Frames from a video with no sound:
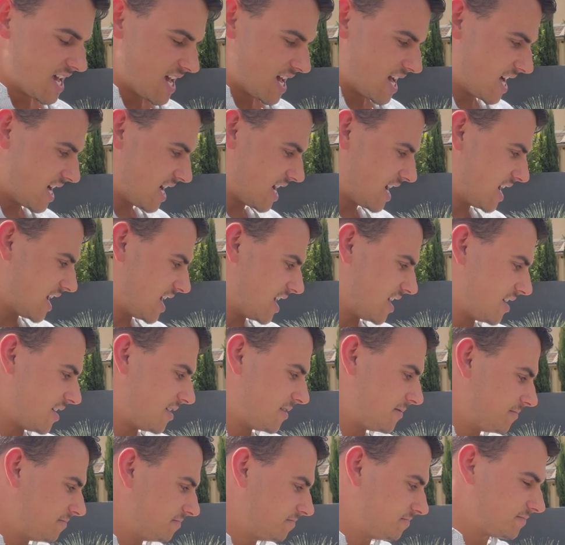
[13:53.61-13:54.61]
Uh,
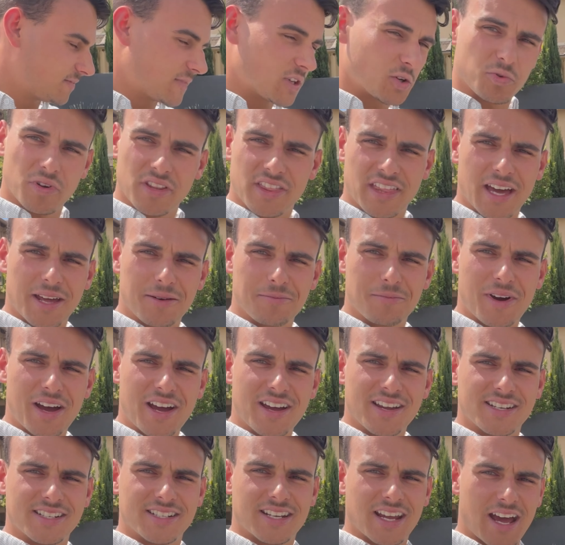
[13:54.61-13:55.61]
with that in
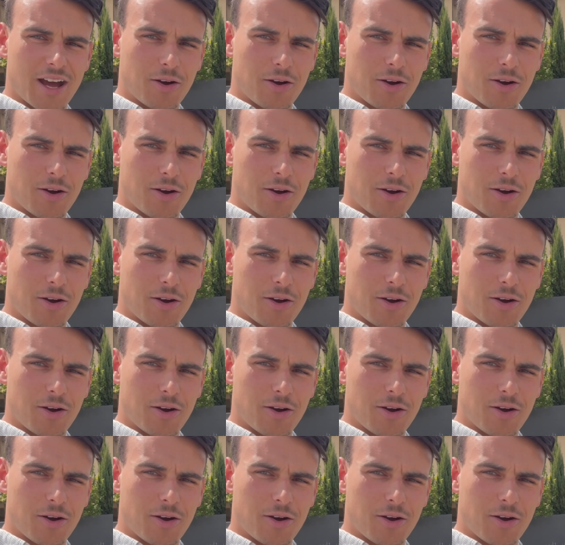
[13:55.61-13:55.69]
mind,